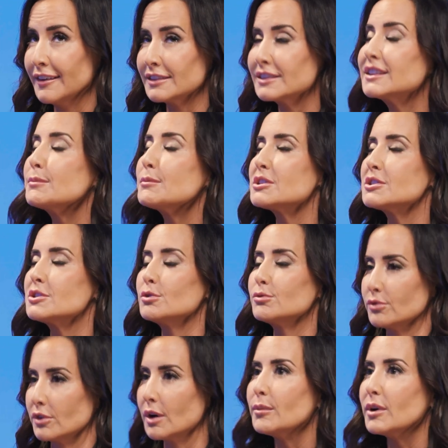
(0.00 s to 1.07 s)
limits you
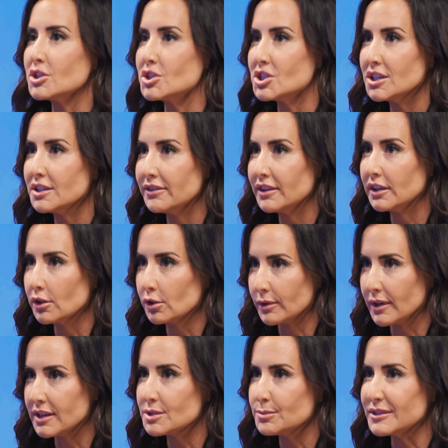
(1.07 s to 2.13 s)
from achieving your
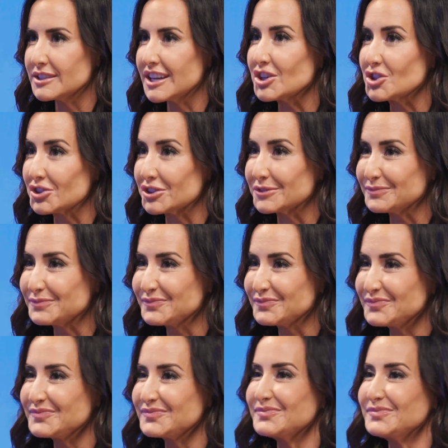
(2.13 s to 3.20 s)
greatest potential.
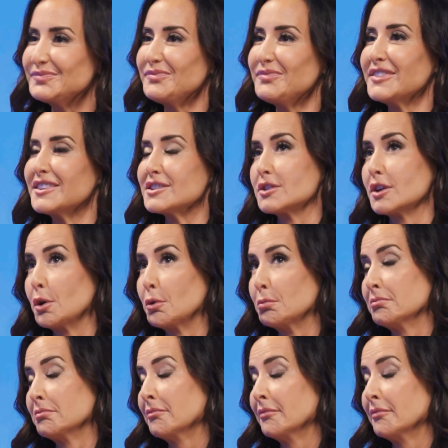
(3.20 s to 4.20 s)
So